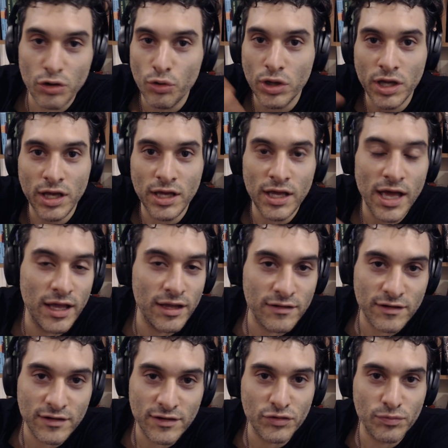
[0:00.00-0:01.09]
looking at
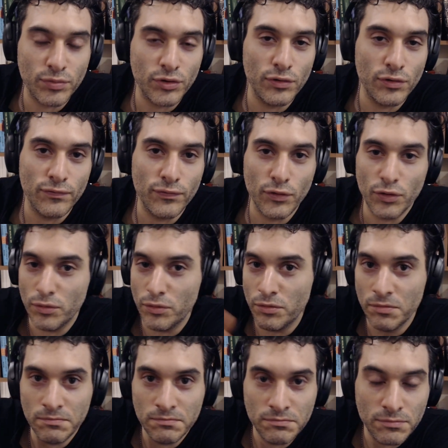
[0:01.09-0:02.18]
these beautiful
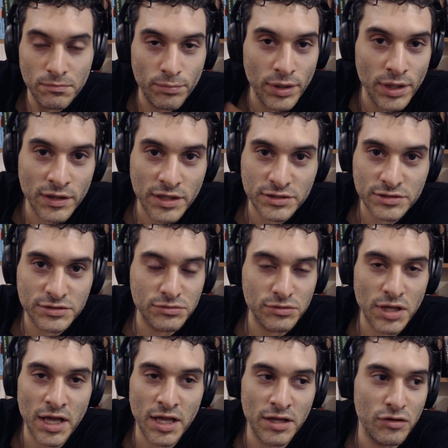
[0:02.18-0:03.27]
buildings,
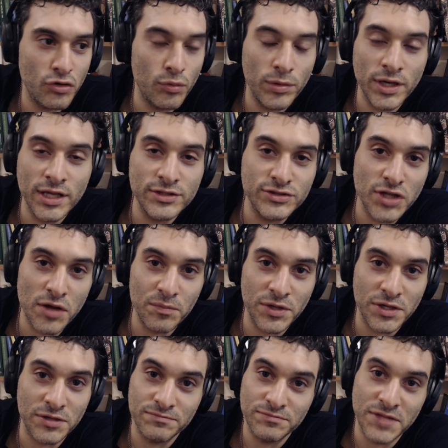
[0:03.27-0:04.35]
and nobody can stop
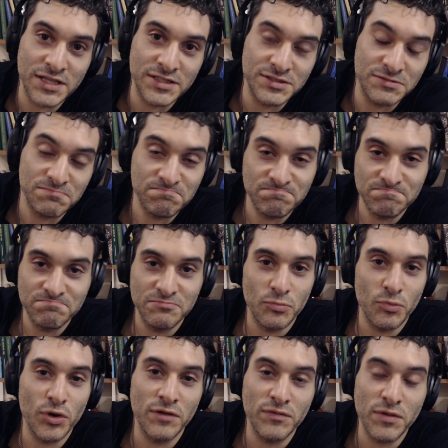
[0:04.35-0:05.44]
me. That's
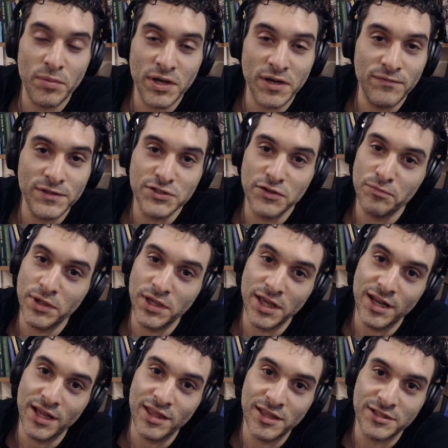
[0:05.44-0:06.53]
one of the benefits of being an
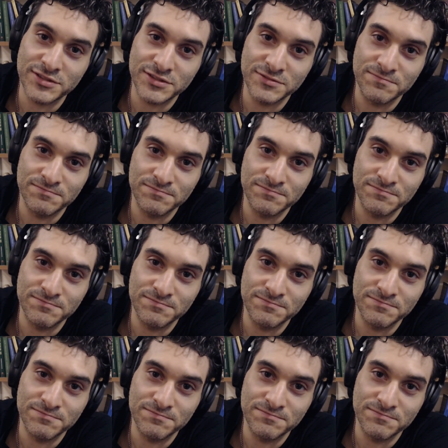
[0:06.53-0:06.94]
atheist.